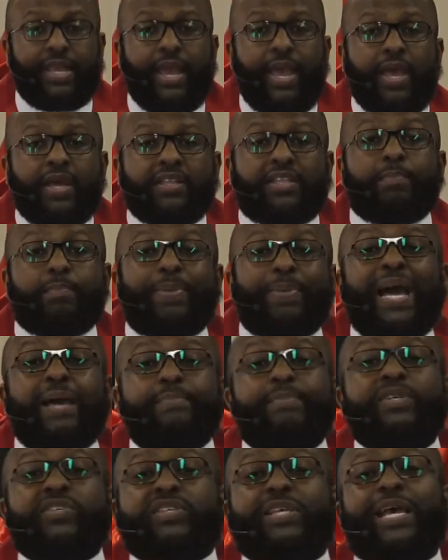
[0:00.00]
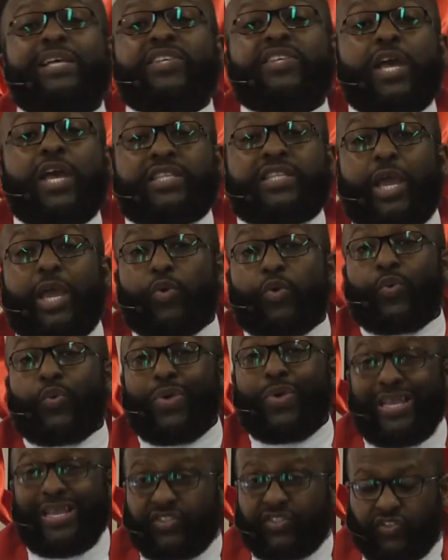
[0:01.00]
The Bible says they
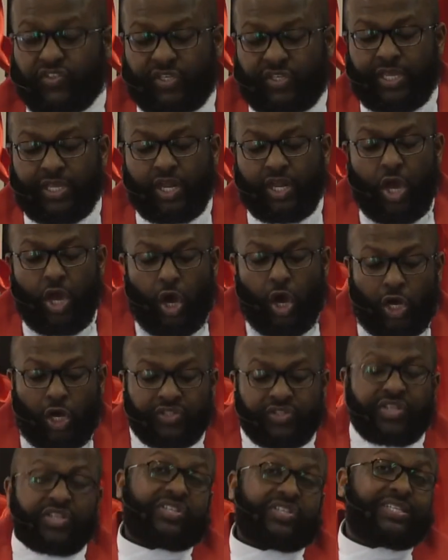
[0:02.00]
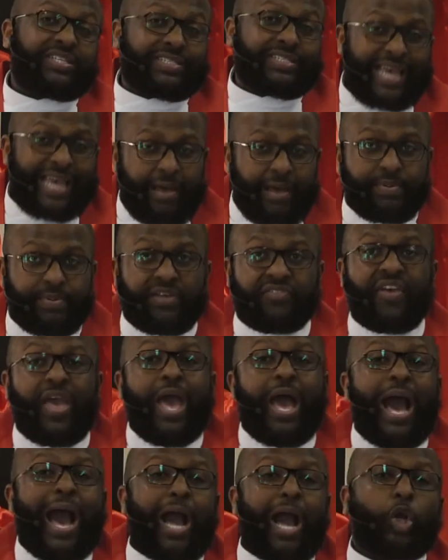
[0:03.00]
rested on the Sabbath
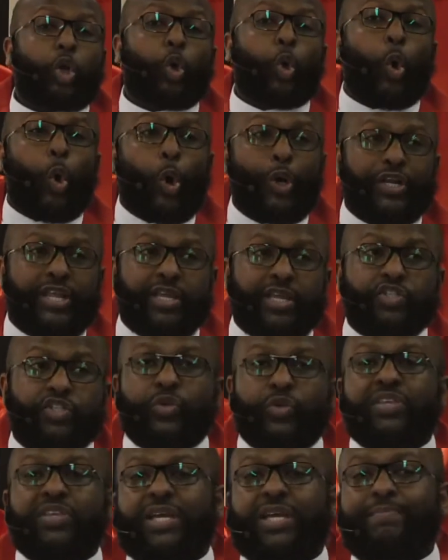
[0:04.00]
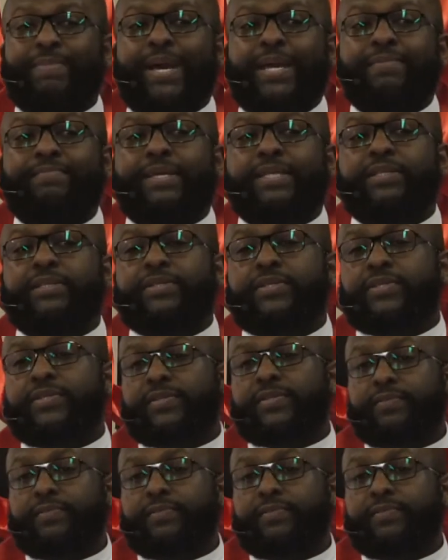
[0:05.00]
according to the commandments.